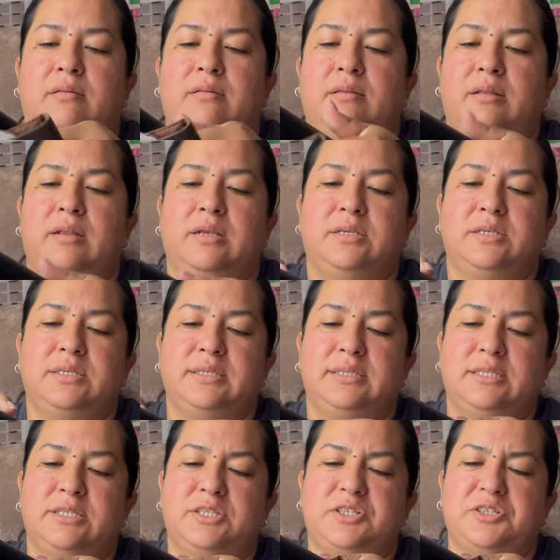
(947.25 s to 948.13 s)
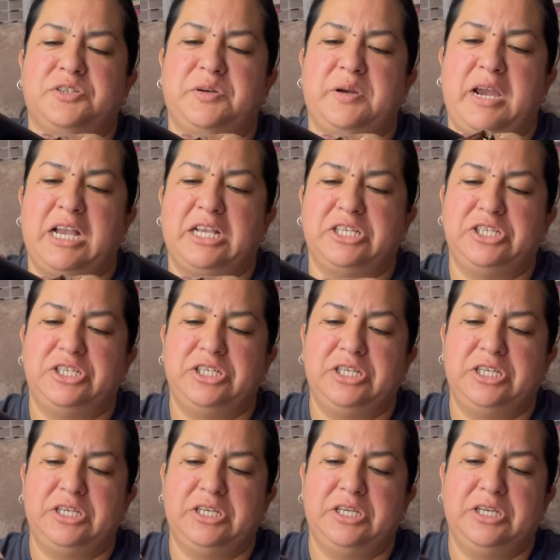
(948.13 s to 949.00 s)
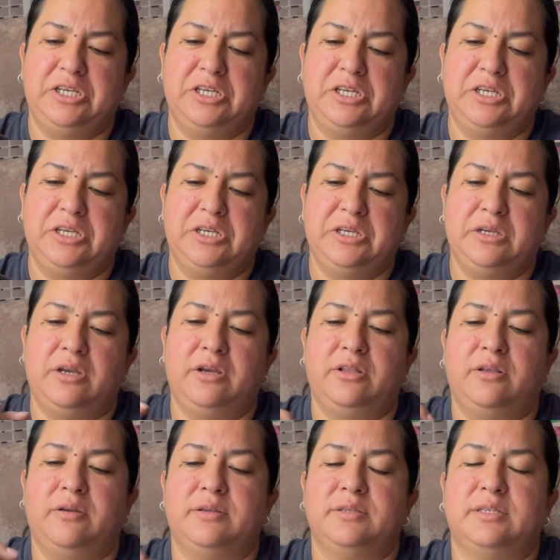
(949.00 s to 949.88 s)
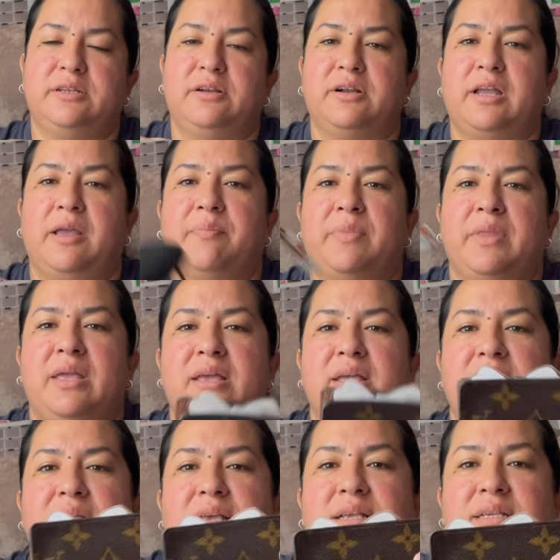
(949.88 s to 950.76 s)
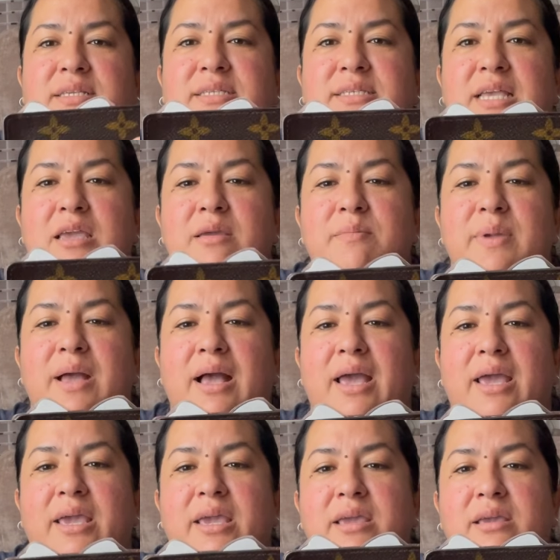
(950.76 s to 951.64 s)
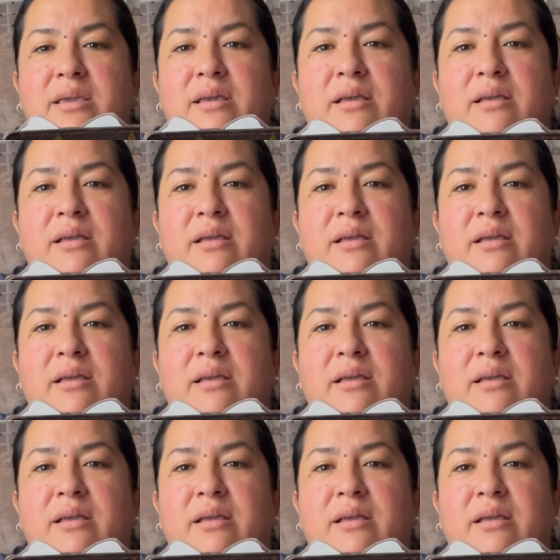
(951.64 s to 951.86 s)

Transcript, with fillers: Let me just scratch it. Oh no, it's okay. Same height.